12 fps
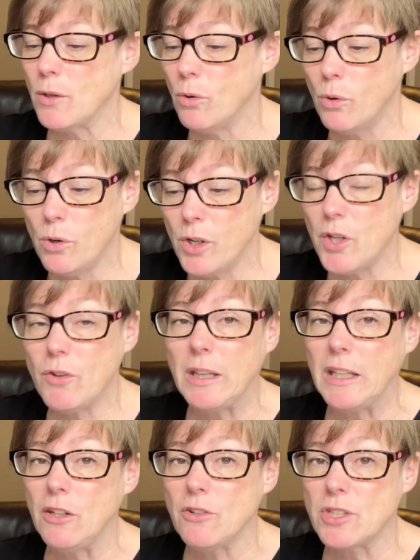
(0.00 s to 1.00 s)
or you're in
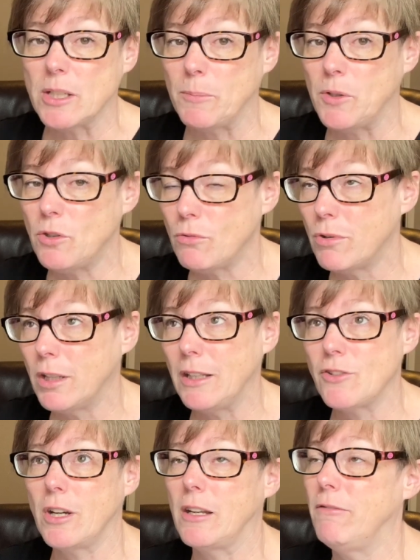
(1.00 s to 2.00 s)
leadership and you're really
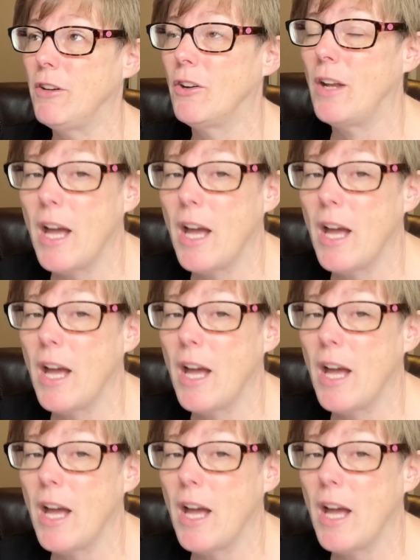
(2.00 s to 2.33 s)
trying to figure out,